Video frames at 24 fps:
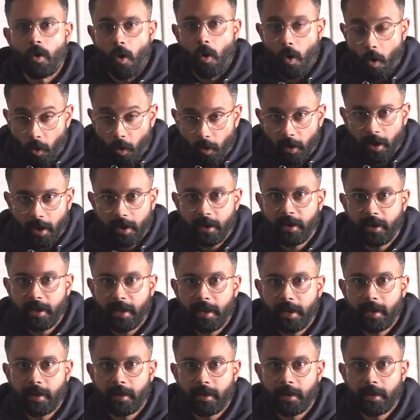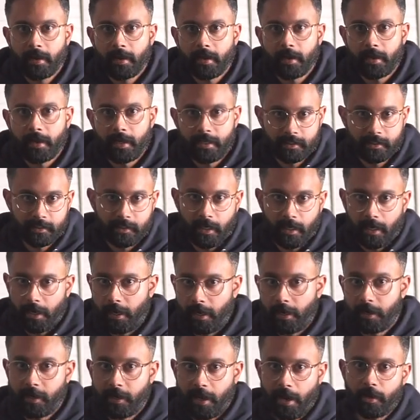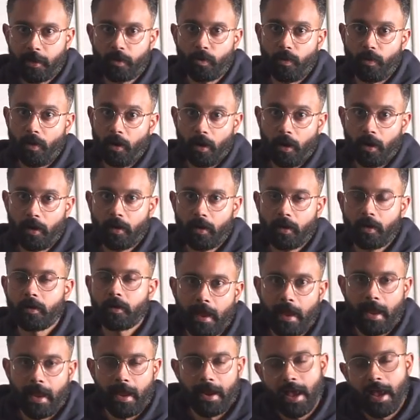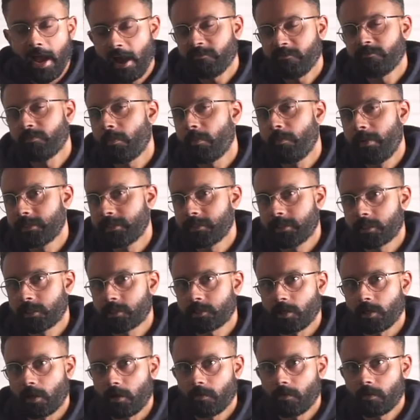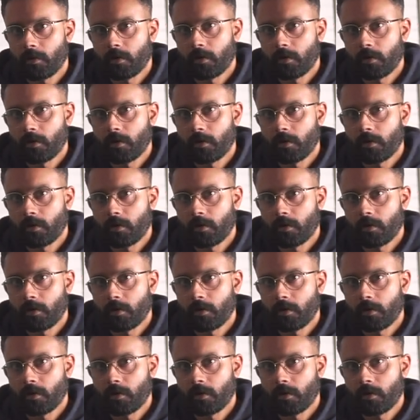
All I need is intend to learn and have my basics down.